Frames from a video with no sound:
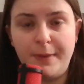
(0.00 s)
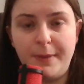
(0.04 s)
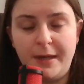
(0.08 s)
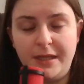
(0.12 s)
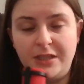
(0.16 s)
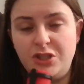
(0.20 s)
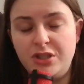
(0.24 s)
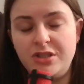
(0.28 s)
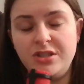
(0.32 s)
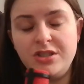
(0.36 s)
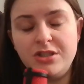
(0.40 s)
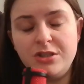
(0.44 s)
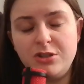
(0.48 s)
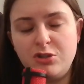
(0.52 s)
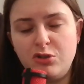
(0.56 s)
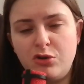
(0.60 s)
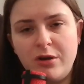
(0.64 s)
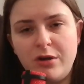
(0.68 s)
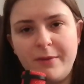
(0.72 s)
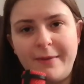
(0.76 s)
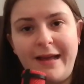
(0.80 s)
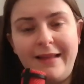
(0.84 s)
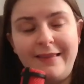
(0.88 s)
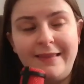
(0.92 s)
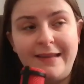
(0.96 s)
But just to
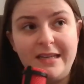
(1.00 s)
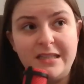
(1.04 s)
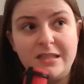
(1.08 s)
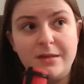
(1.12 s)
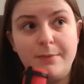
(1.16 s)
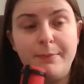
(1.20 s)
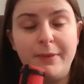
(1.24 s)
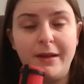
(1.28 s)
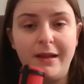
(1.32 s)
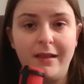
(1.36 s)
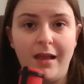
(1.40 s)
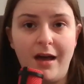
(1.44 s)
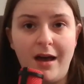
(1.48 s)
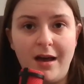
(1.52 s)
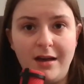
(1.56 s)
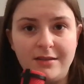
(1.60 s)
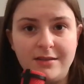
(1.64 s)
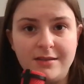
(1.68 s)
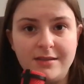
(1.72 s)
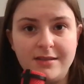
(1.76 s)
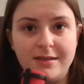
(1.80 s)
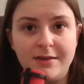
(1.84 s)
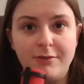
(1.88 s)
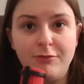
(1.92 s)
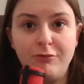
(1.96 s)
talk about Lisa
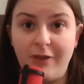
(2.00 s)
Billard's